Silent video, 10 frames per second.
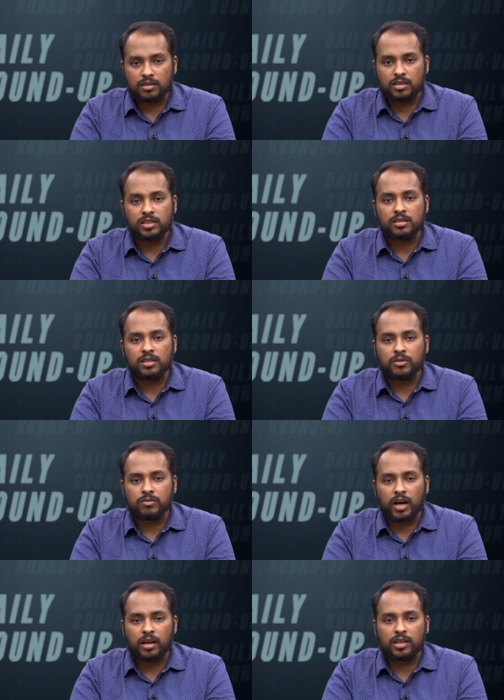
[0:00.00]
This is in
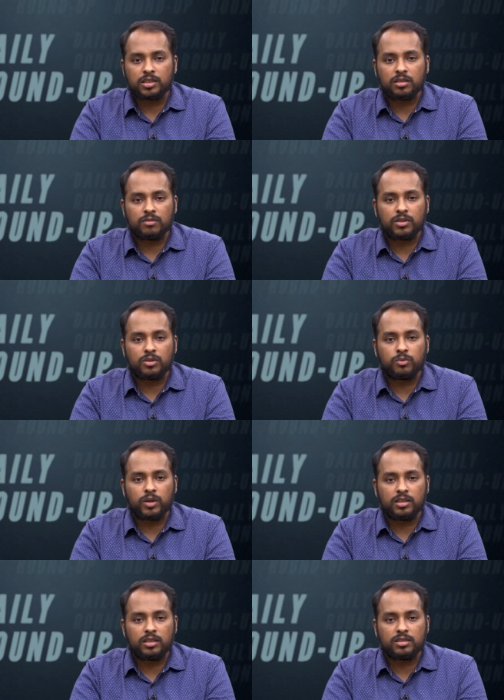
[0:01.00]
violation of a
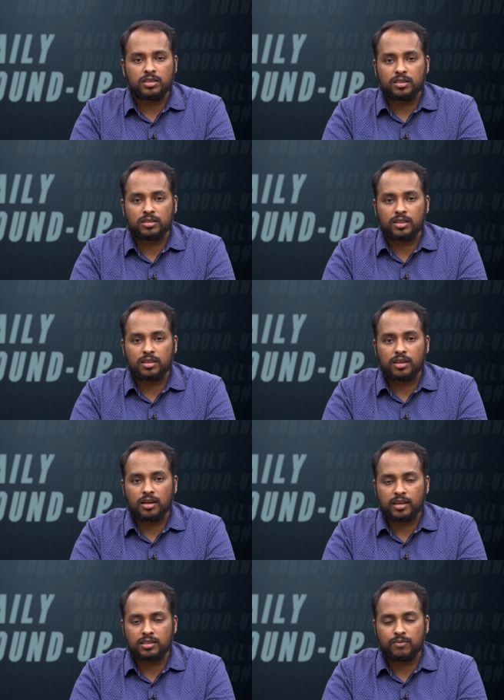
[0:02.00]
2016
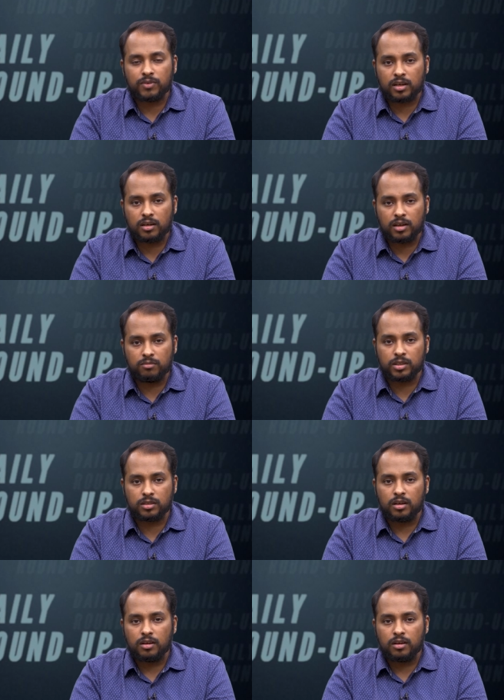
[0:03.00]
collective agreement.